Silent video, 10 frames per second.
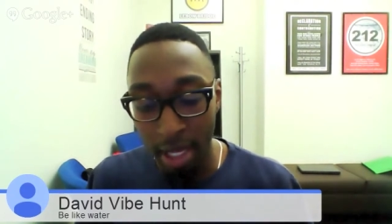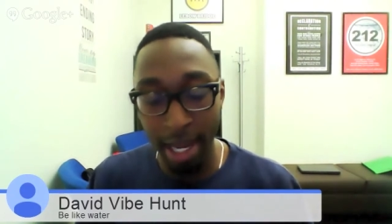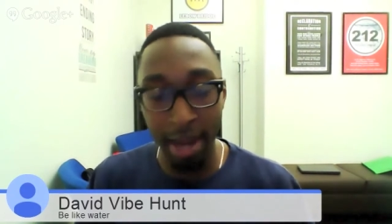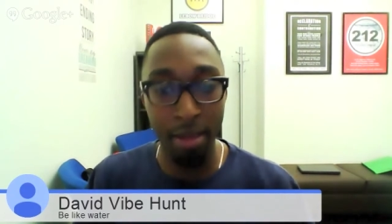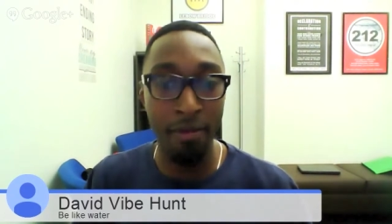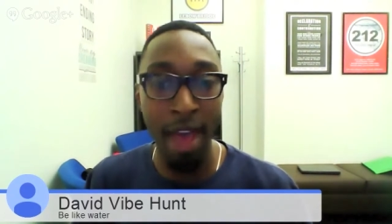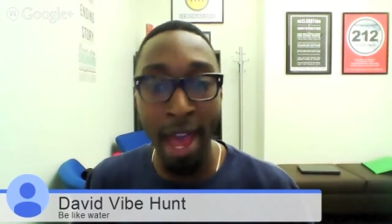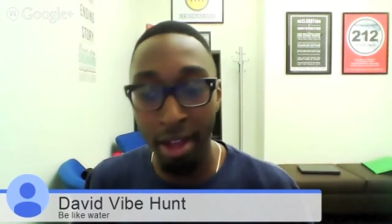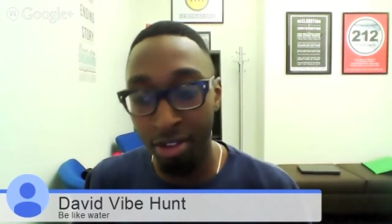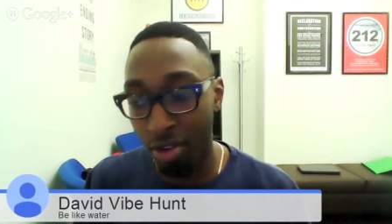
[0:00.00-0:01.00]
a lot of the
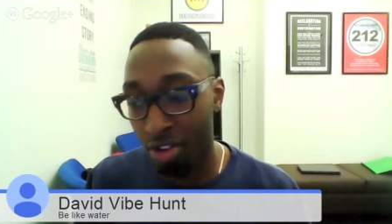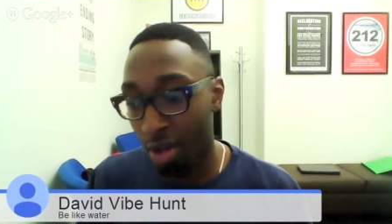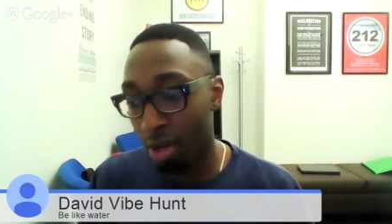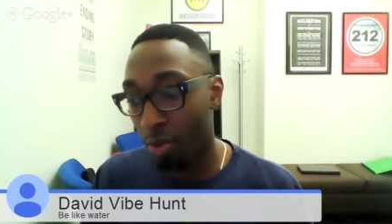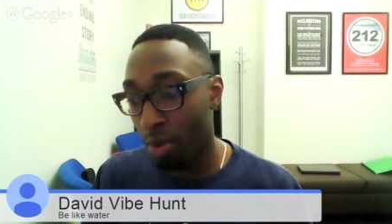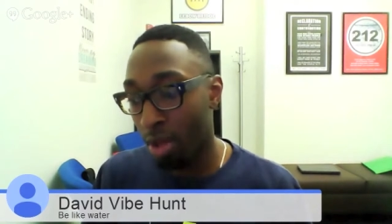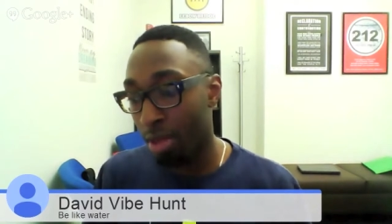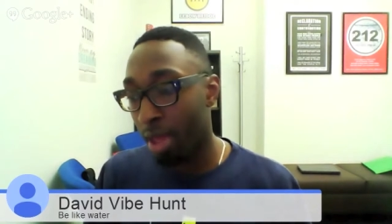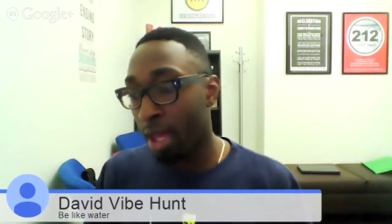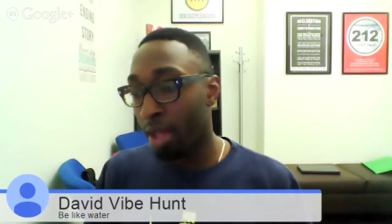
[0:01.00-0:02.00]
fat associated with